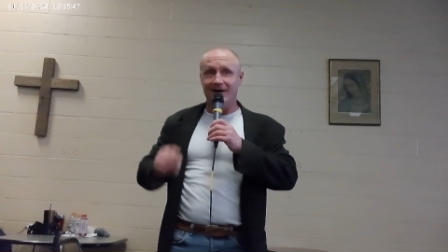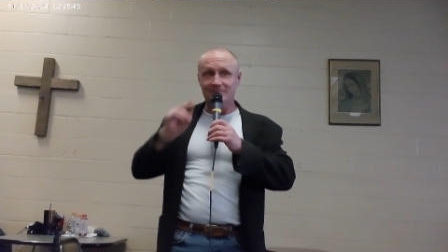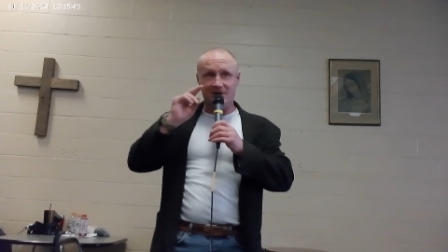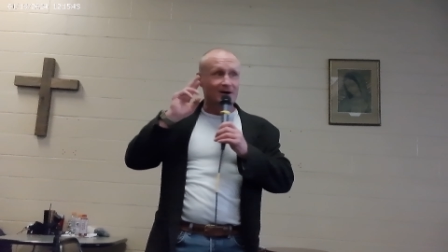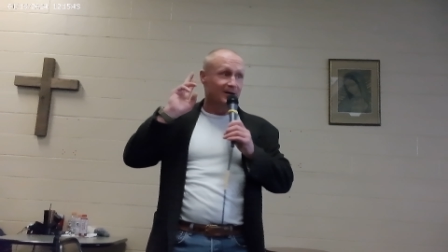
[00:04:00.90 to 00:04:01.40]
I'm
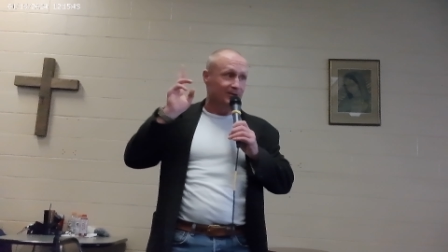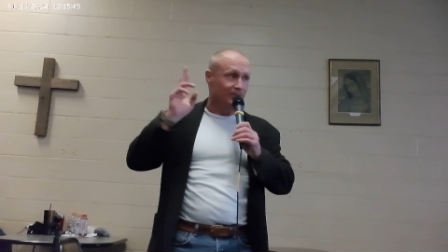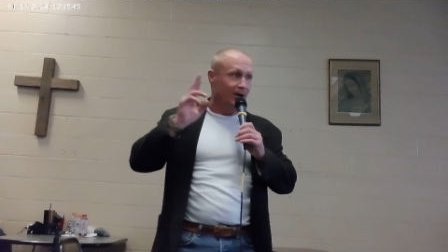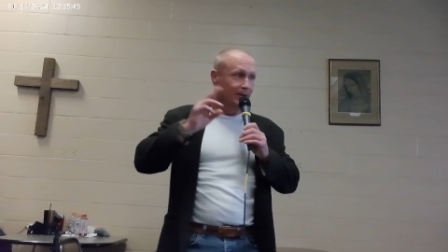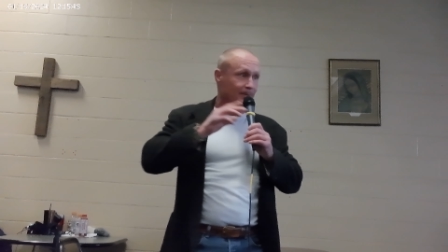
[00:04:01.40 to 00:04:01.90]
gone,
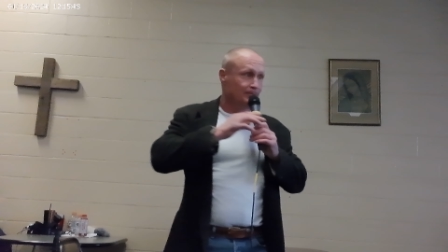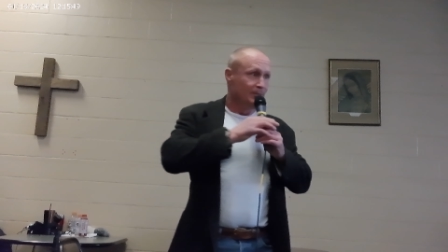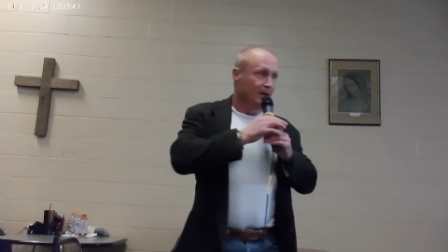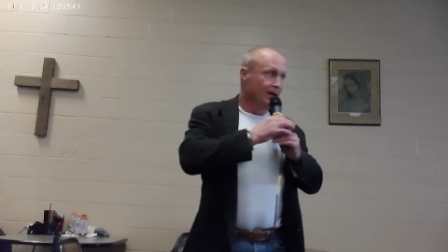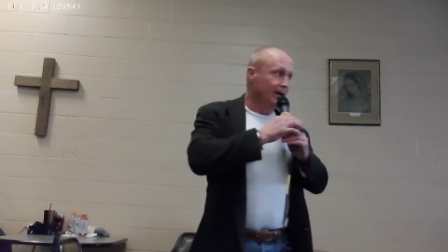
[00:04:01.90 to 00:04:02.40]
right?
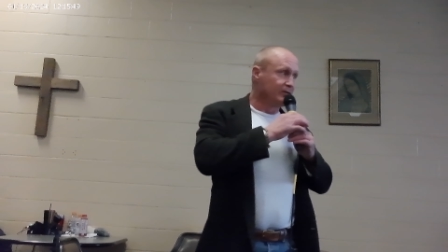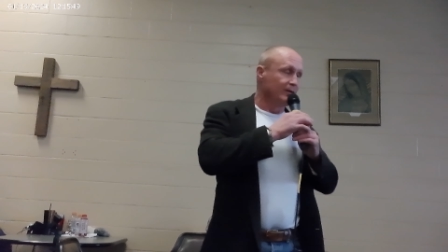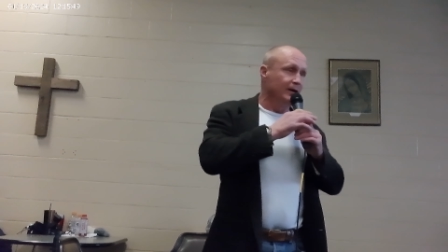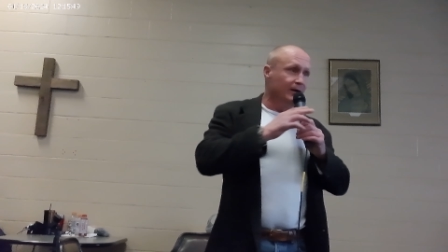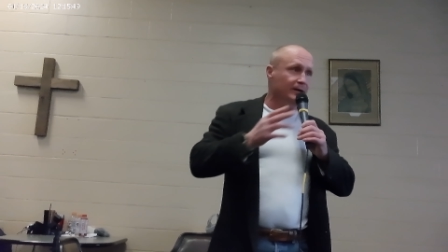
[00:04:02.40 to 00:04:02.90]
And so
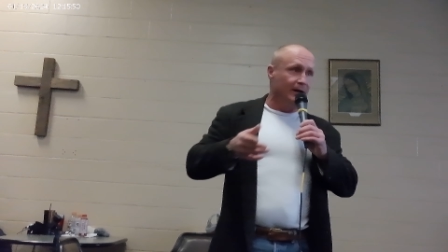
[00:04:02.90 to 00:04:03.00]
they did.